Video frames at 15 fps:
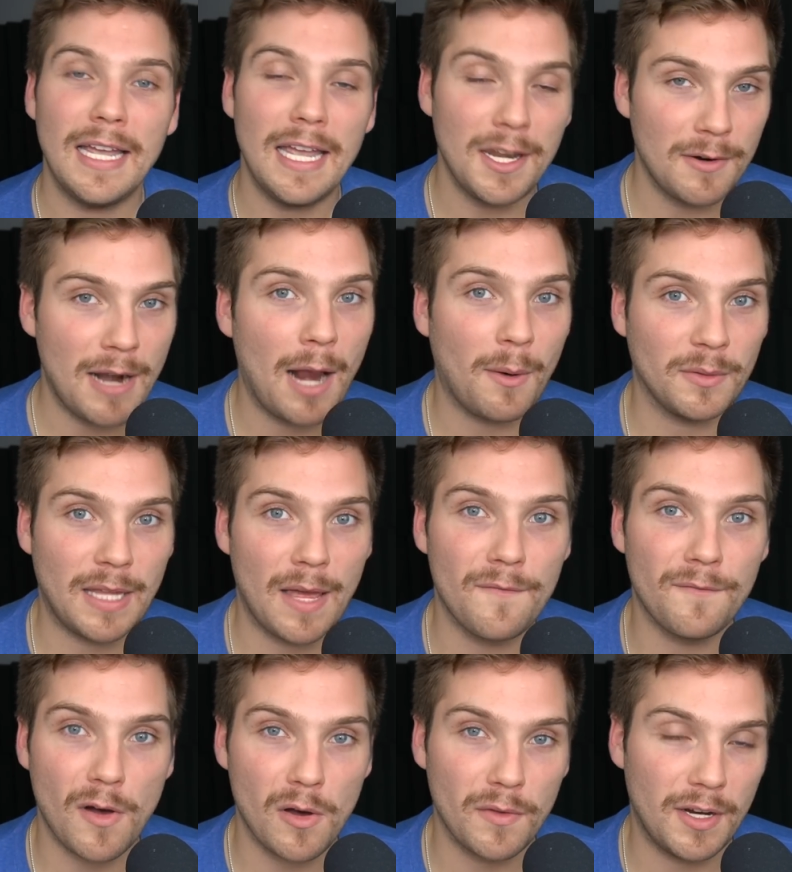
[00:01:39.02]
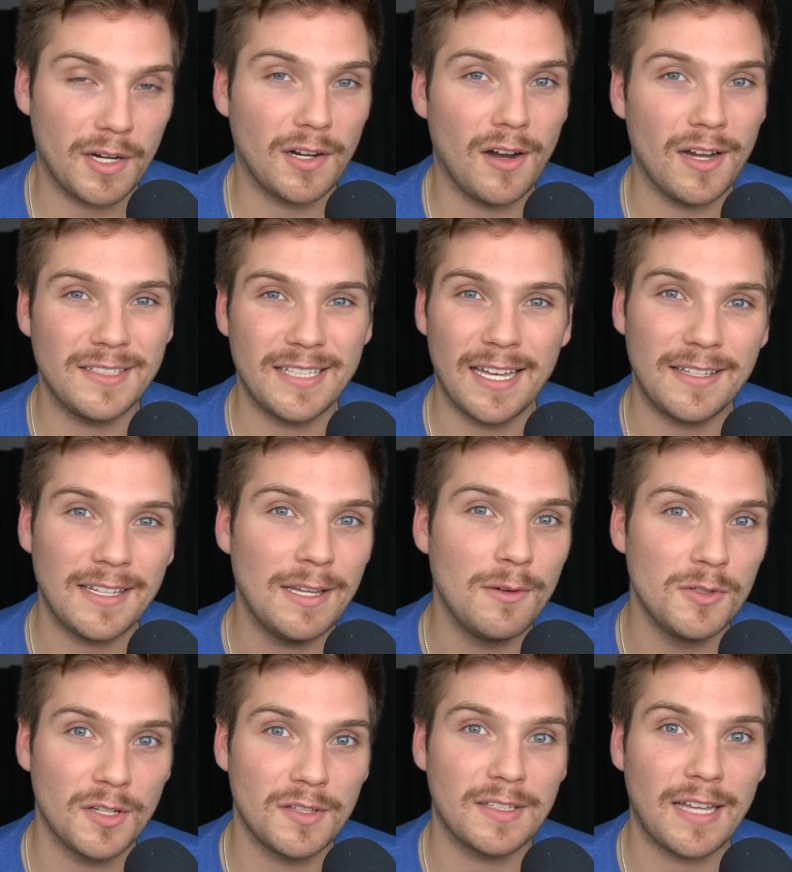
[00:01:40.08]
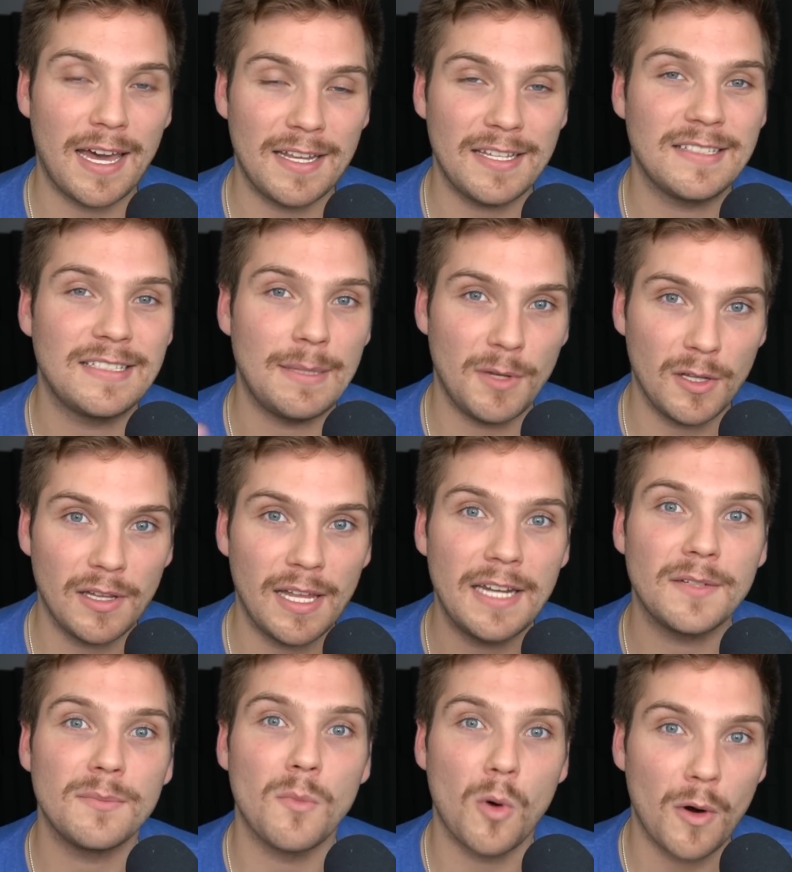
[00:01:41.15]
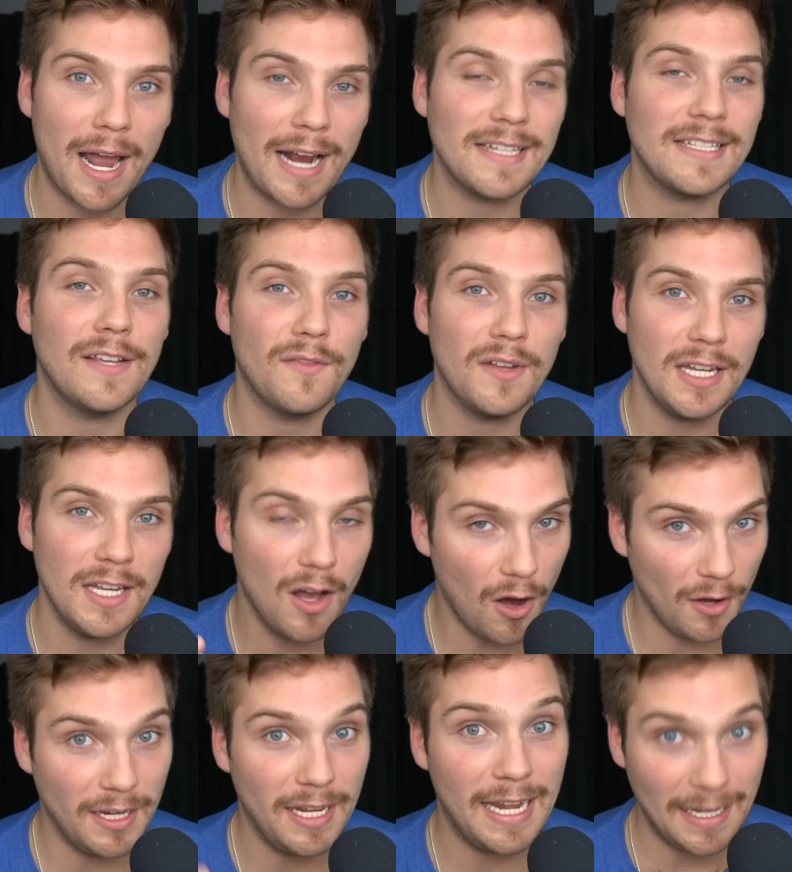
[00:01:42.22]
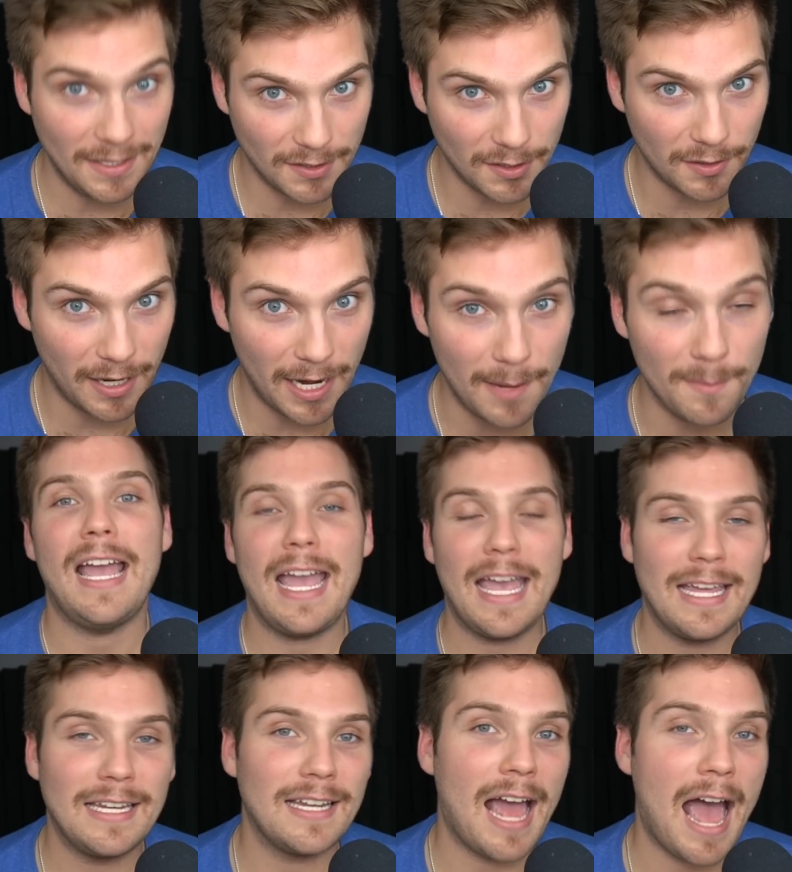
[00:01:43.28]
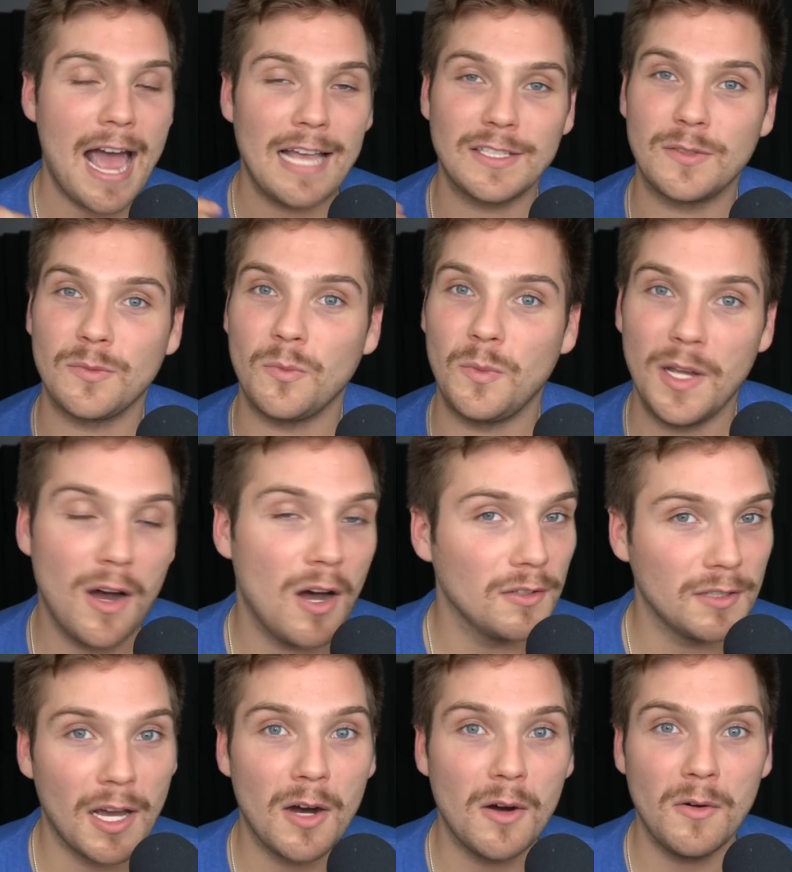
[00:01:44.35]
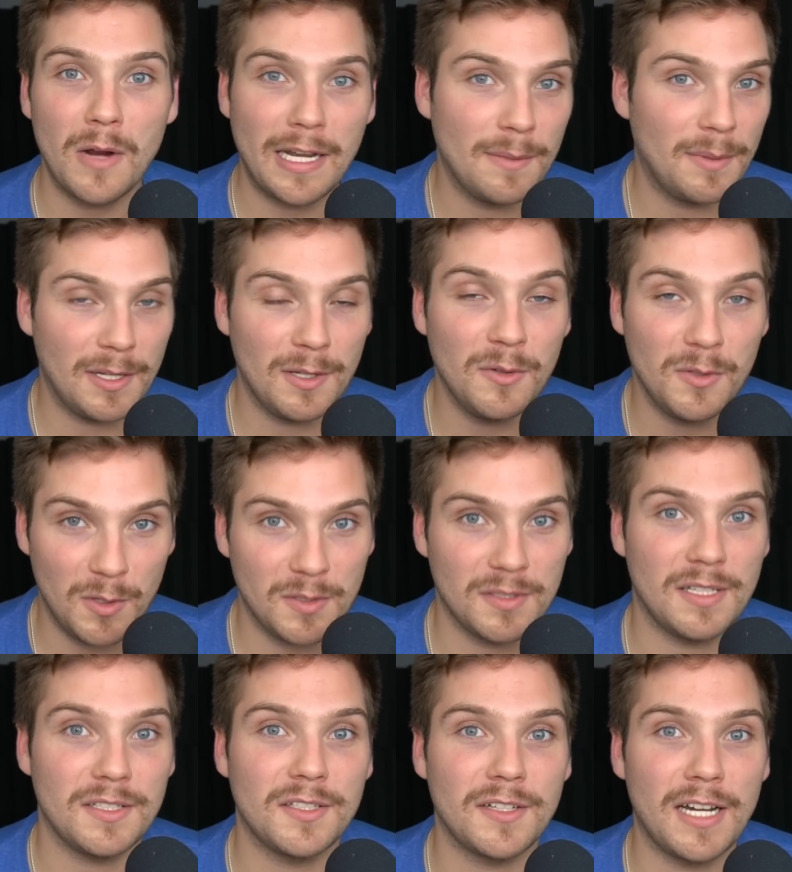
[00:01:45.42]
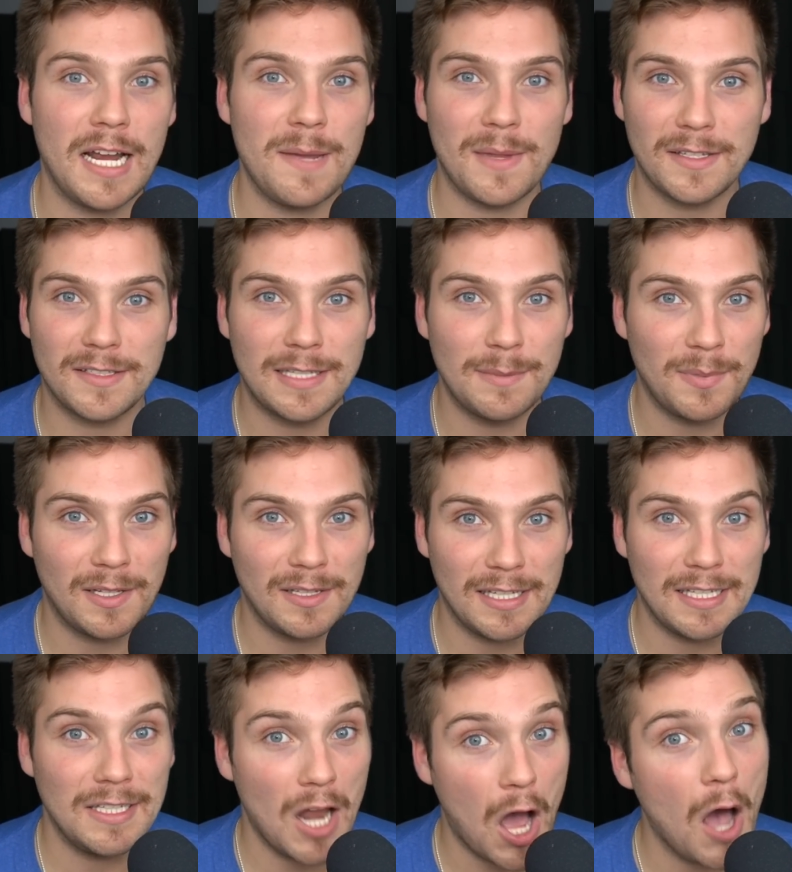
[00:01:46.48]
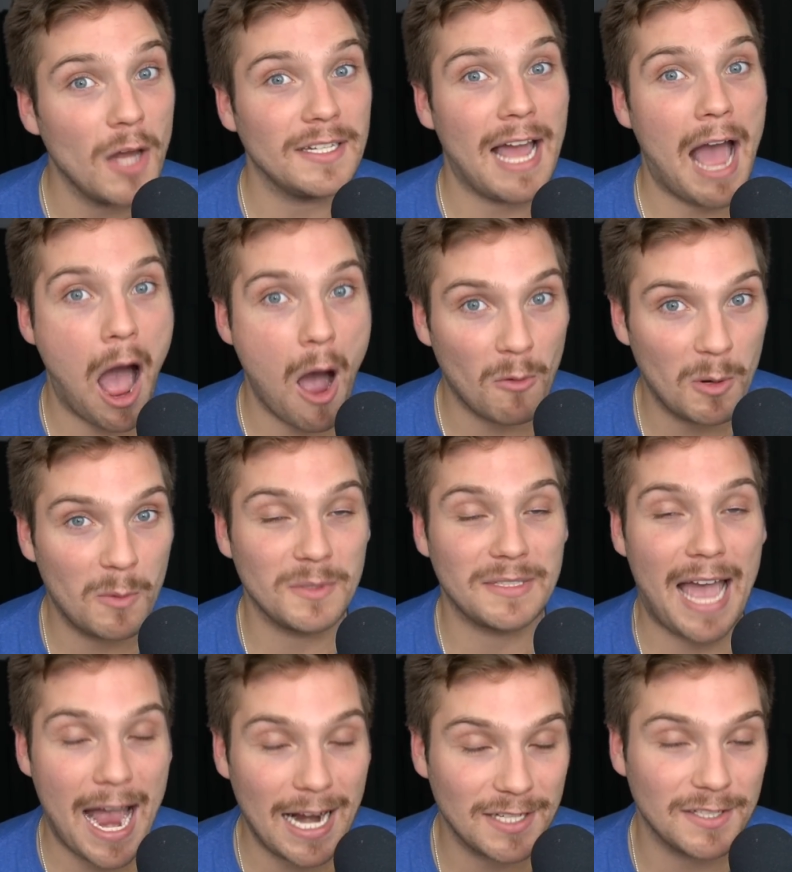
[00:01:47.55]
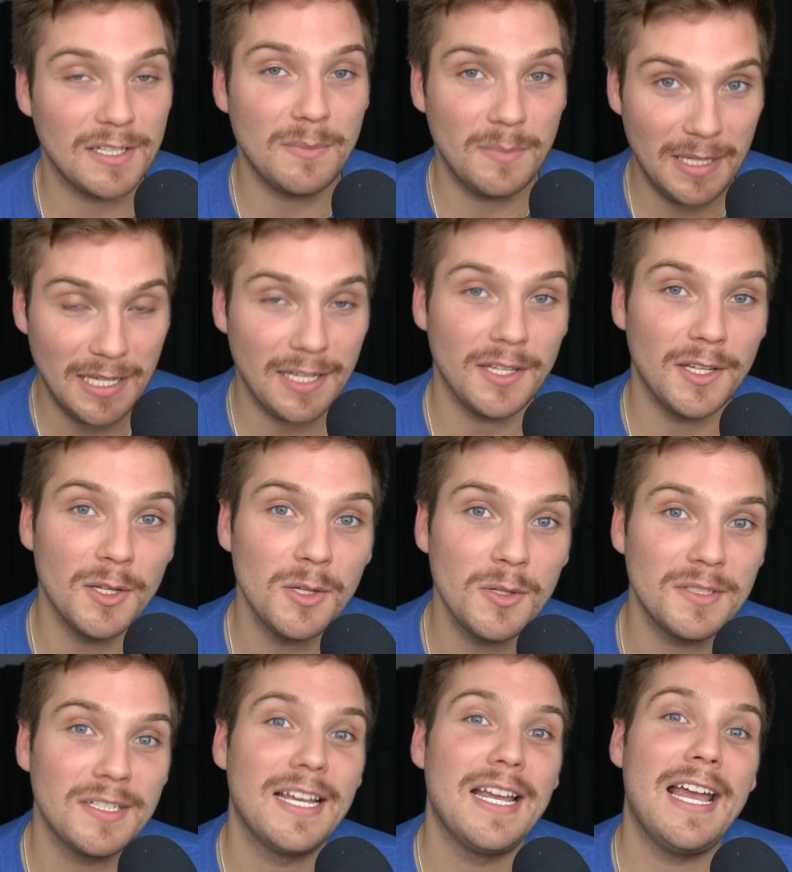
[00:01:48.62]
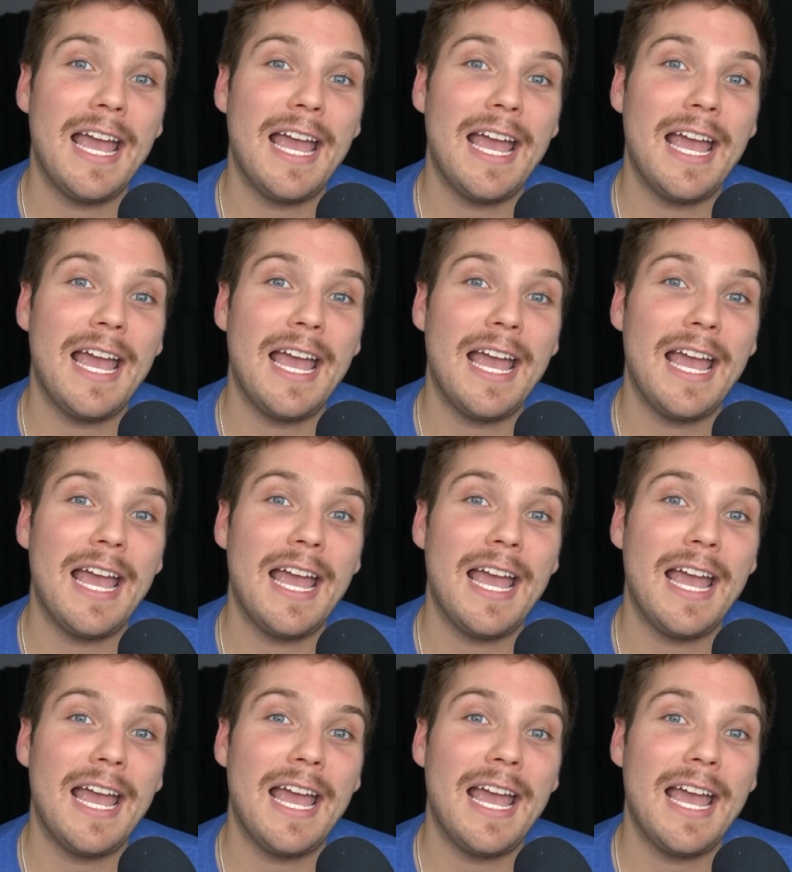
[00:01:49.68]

interact with them, follow their content. It would just kind of stimulate more activity on Instagram. And as we all know, anybody who uses Instagram, that's typically not how it was actually being used.